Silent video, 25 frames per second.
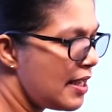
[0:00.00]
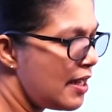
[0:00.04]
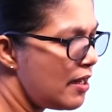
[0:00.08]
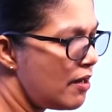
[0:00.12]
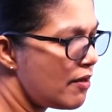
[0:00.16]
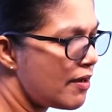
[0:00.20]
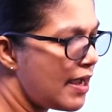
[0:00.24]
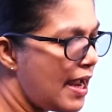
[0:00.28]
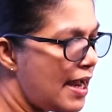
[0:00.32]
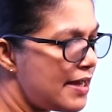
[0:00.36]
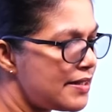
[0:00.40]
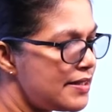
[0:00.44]

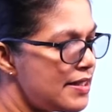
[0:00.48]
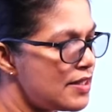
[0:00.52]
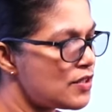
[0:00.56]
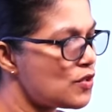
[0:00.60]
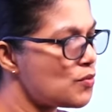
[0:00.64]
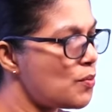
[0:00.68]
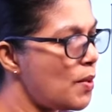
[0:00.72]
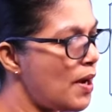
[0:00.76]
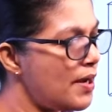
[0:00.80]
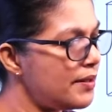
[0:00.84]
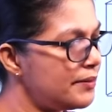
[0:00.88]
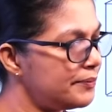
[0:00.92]
Look at this
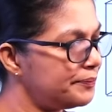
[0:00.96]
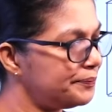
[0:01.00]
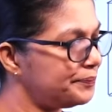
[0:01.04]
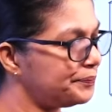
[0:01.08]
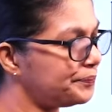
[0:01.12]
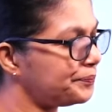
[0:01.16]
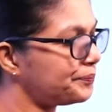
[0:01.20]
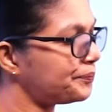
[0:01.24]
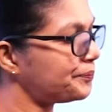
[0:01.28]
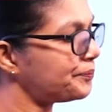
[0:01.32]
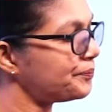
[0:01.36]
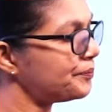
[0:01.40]
one.
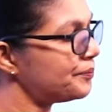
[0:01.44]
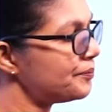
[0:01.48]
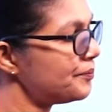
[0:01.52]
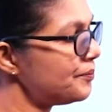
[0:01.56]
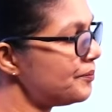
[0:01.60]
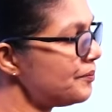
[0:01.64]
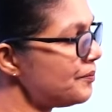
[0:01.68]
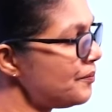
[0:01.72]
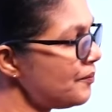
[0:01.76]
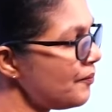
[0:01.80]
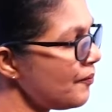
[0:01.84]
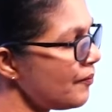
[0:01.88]

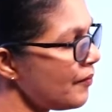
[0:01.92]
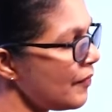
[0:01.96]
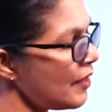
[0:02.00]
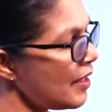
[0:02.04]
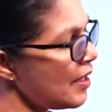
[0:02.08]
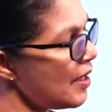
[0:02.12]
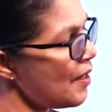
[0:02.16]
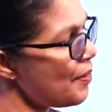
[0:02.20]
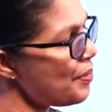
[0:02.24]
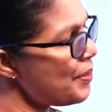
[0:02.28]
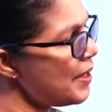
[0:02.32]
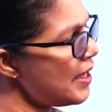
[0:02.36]

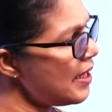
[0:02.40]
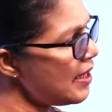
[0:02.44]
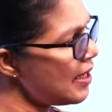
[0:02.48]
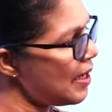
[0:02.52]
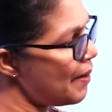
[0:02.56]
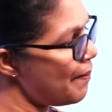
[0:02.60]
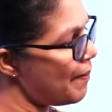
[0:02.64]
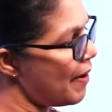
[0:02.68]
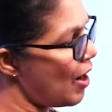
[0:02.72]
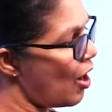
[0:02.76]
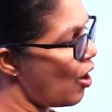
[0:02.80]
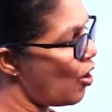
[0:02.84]
Think
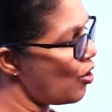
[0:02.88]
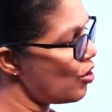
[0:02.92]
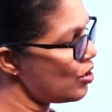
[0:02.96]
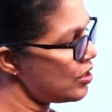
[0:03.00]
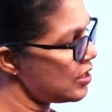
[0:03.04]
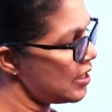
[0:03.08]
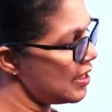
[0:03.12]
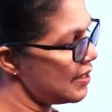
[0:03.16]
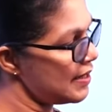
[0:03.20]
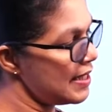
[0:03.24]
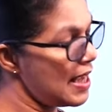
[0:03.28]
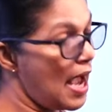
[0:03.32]

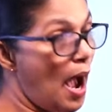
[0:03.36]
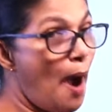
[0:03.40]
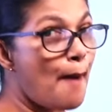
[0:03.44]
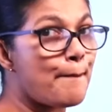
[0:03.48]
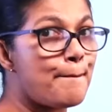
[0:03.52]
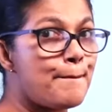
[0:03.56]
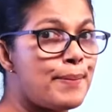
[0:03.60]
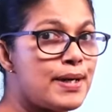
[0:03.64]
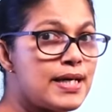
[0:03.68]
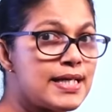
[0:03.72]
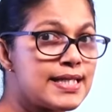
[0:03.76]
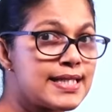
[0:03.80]
about the
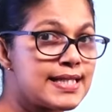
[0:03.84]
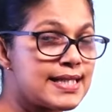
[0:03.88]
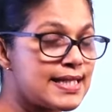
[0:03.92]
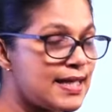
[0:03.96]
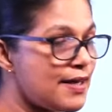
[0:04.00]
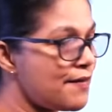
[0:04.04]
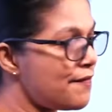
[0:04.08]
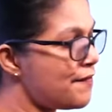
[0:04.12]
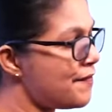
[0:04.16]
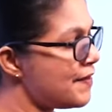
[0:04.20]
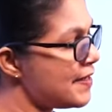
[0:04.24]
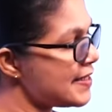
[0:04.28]
upper
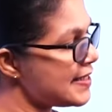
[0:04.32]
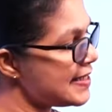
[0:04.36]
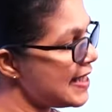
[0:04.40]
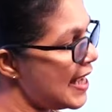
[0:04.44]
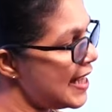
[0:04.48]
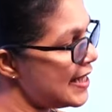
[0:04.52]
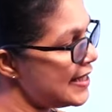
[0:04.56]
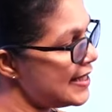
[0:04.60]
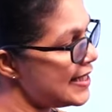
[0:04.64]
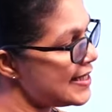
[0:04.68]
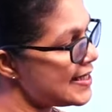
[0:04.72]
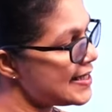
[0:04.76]
surface
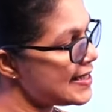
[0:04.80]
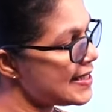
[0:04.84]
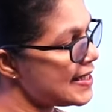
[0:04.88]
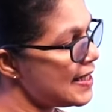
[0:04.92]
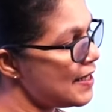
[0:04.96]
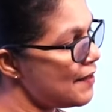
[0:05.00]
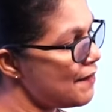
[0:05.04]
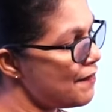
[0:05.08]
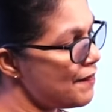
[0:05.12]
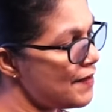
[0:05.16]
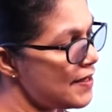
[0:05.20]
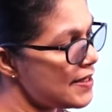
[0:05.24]
and this
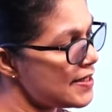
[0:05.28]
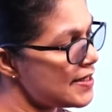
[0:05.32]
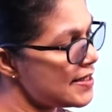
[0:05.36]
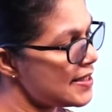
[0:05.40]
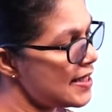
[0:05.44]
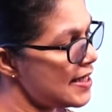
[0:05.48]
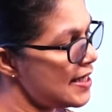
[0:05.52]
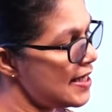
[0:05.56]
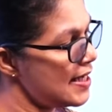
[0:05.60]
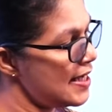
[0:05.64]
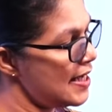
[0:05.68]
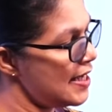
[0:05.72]
surface.
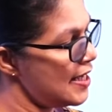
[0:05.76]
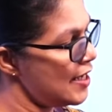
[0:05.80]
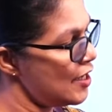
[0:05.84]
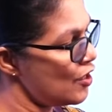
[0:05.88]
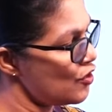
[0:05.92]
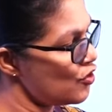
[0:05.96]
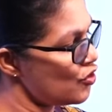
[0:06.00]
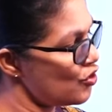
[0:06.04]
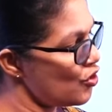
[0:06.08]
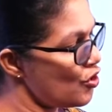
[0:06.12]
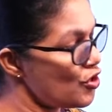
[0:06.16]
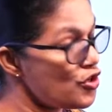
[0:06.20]

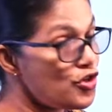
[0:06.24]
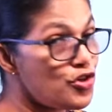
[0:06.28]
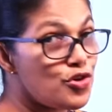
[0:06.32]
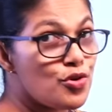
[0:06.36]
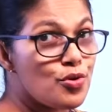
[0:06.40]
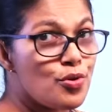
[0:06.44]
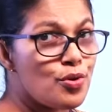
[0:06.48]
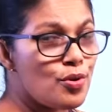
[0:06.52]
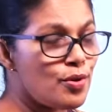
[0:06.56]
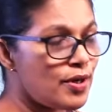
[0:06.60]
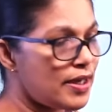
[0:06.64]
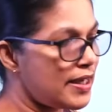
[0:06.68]
So
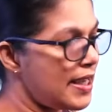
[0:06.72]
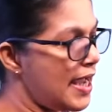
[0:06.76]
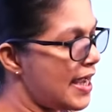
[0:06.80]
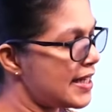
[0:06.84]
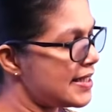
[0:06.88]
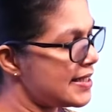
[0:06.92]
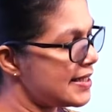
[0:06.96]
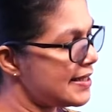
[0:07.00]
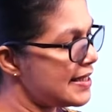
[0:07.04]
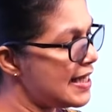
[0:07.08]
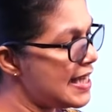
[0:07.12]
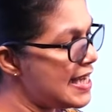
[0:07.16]
you
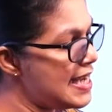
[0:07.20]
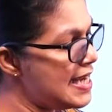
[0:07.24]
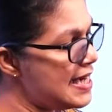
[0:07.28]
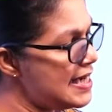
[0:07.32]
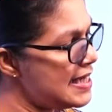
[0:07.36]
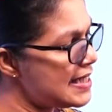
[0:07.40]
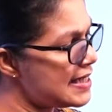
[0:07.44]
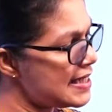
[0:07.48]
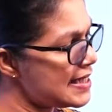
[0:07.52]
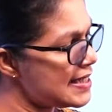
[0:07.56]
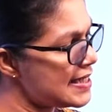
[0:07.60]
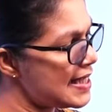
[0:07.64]
get the
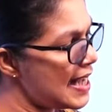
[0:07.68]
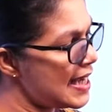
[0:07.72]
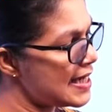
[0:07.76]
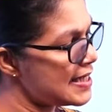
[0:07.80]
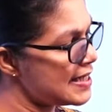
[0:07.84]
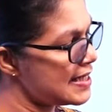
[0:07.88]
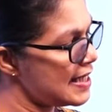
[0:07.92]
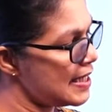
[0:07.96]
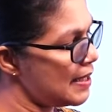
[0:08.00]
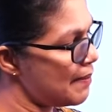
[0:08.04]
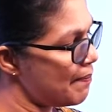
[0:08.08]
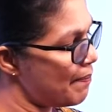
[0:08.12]

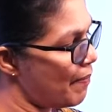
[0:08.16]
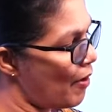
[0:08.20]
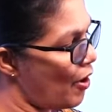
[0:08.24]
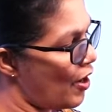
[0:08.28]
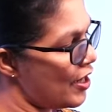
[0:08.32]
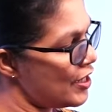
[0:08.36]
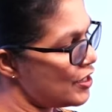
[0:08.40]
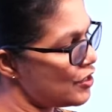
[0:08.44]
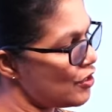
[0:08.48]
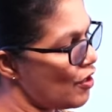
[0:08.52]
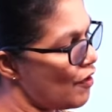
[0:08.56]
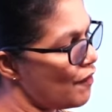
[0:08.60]
intersecting
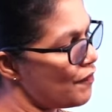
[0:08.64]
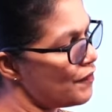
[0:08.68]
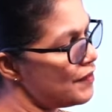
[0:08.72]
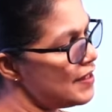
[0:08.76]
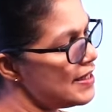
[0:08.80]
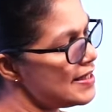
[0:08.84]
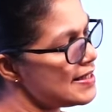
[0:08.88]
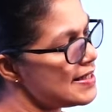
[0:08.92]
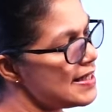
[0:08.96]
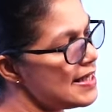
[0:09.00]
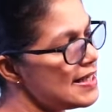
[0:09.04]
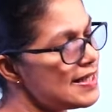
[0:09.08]
point of
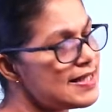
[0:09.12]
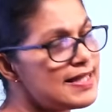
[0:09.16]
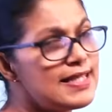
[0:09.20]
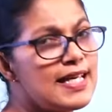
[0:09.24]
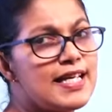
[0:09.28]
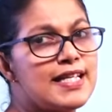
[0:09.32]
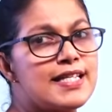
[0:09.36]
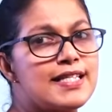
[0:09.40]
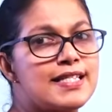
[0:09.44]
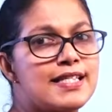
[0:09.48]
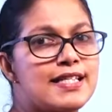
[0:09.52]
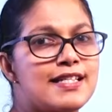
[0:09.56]
this is
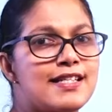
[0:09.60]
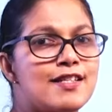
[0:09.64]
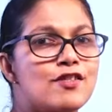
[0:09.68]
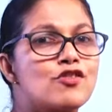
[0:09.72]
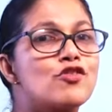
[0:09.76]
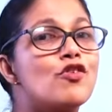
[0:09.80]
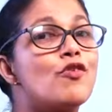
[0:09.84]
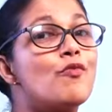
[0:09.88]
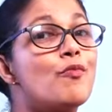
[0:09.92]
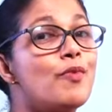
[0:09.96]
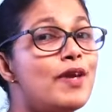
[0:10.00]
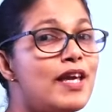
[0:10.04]
this.
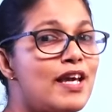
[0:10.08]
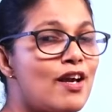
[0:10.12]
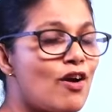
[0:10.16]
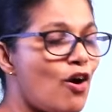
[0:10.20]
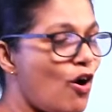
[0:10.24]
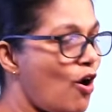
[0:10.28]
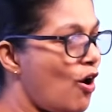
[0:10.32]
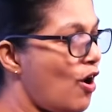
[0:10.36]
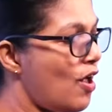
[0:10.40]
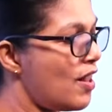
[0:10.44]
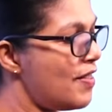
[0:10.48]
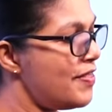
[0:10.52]
So we
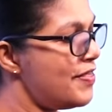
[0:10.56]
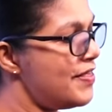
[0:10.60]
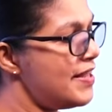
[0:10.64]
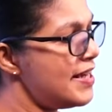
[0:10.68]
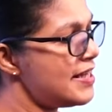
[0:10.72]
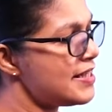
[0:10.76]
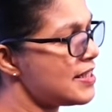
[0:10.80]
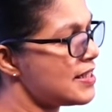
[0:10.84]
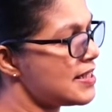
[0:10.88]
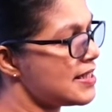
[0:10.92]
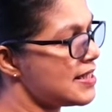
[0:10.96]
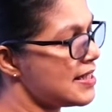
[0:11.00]
call
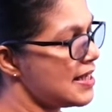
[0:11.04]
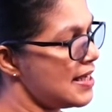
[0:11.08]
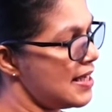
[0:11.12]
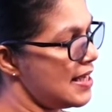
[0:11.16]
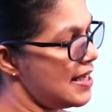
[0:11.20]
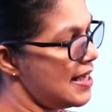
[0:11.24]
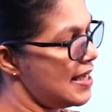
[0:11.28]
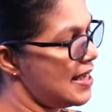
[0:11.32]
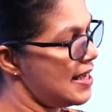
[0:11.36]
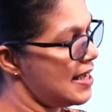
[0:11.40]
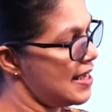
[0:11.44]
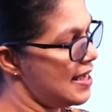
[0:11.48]
this
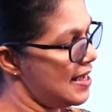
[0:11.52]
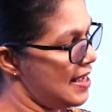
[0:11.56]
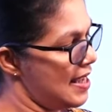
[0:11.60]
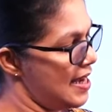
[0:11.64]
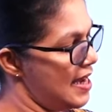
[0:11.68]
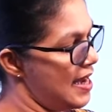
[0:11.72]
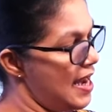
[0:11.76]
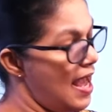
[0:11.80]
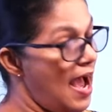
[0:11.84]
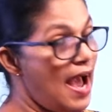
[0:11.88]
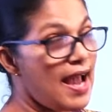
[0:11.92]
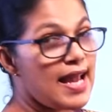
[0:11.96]

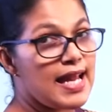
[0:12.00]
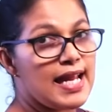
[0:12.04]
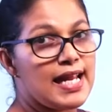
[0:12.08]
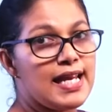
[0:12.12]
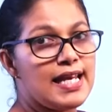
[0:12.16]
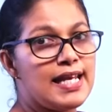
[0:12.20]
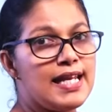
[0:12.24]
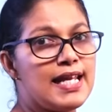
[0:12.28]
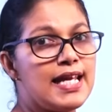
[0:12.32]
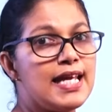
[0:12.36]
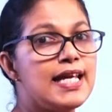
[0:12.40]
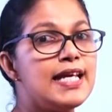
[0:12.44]

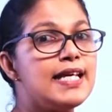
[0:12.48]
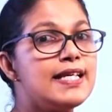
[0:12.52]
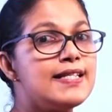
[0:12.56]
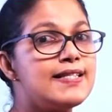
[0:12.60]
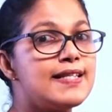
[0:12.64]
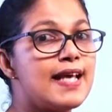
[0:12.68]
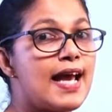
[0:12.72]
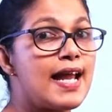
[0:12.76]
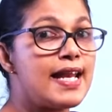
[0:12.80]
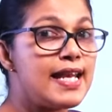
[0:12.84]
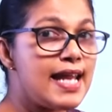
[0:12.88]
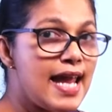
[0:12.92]
line is
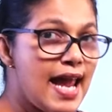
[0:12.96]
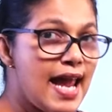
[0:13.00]
an